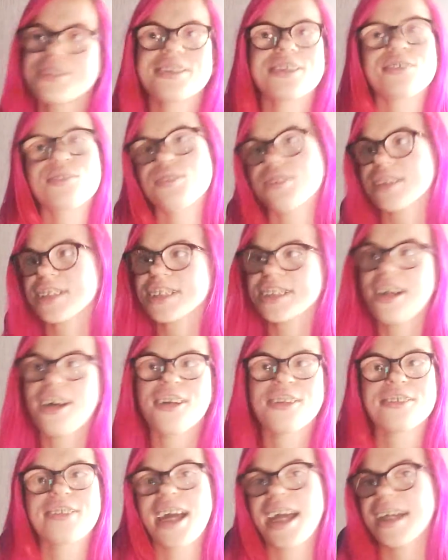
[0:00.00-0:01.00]
beautiful
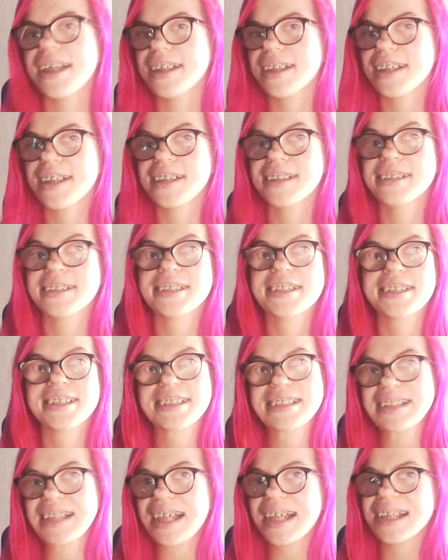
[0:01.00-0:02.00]
songwriting, and it's
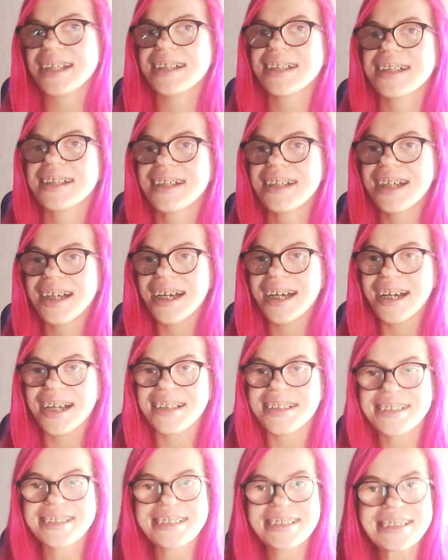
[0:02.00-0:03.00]
just like,
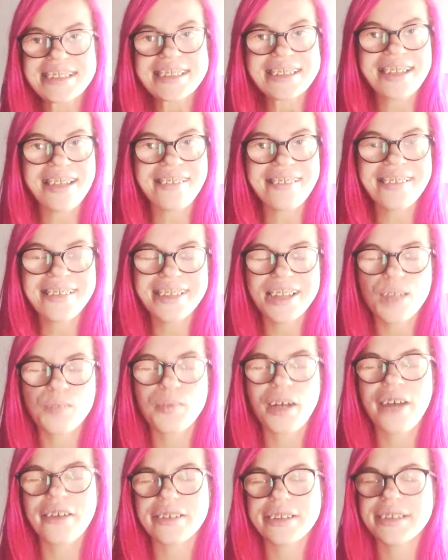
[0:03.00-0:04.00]
there's just something
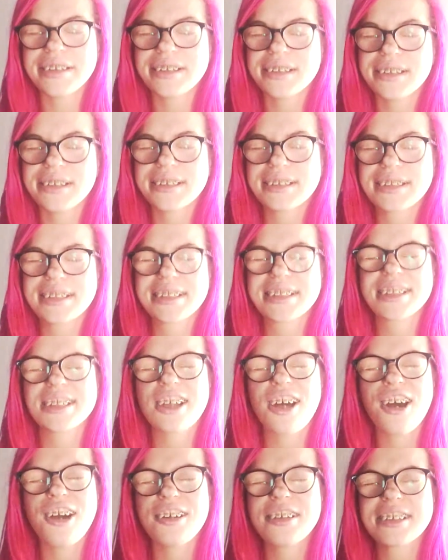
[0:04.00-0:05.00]
about Hurt's
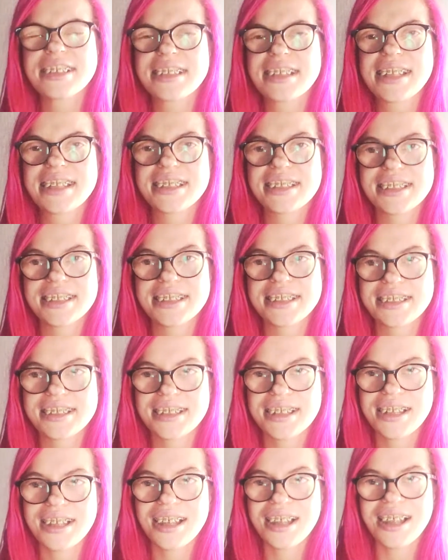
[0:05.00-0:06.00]
songs that just
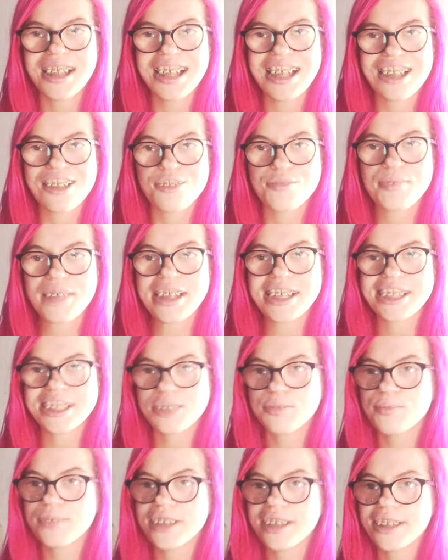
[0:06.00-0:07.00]

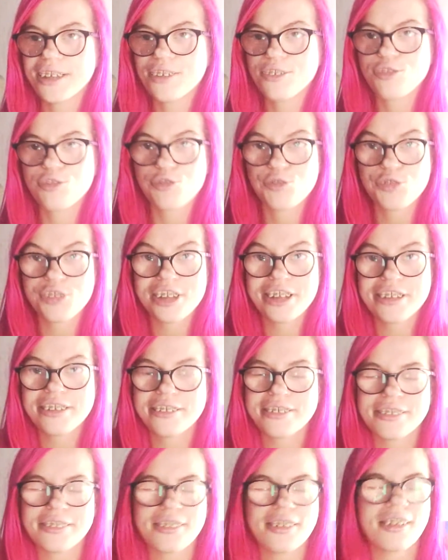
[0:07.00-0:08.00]
makes me
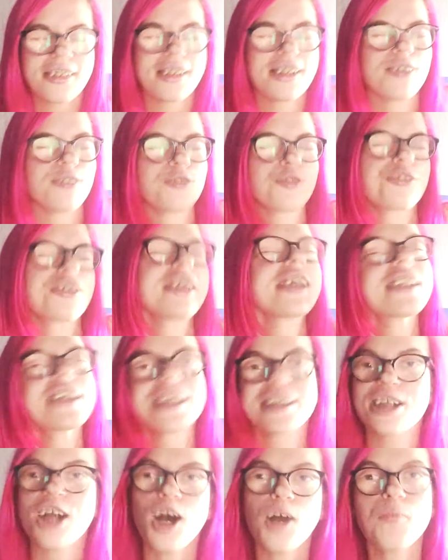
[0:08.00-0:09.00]
feel
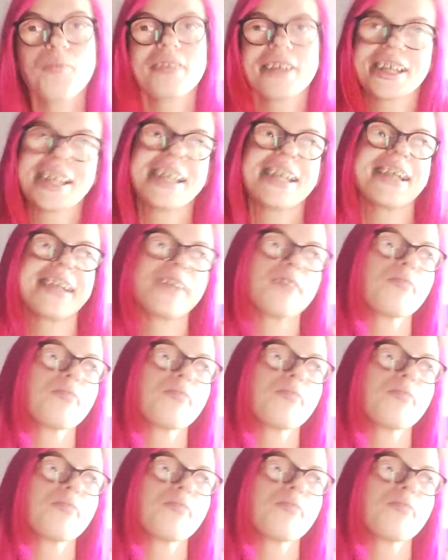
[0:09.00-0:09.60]
really complicated